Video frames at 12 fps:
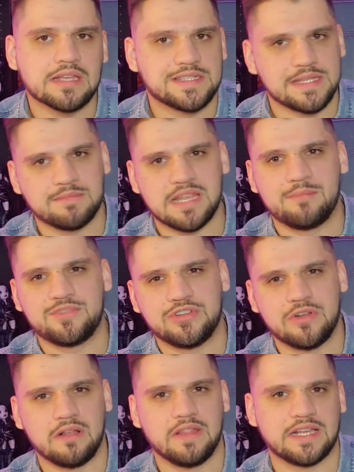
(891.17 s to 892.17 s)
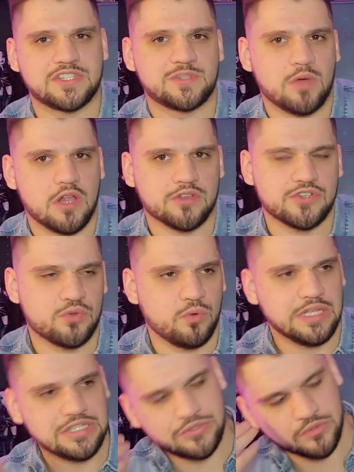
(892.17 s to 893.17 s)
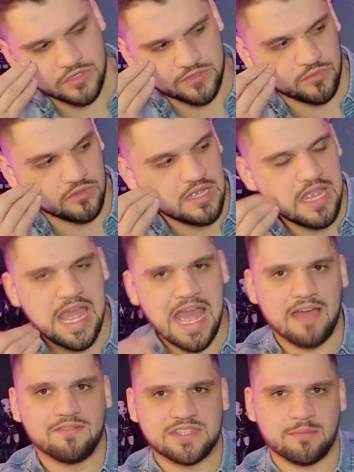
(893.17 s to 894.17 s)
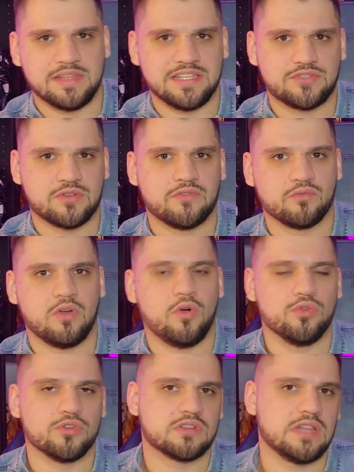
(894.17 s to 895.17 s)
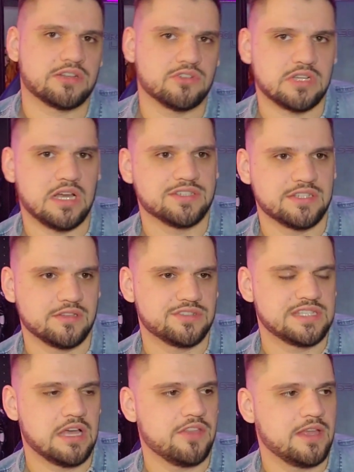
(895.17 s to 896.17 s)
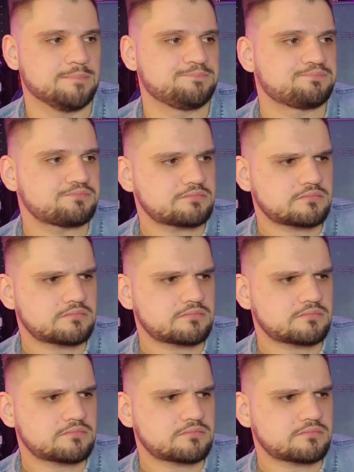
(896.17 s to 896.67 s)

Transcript: Cause sometimes you know how like smaller toy stores will have some of these sort of older collector dolls and they'll sell them.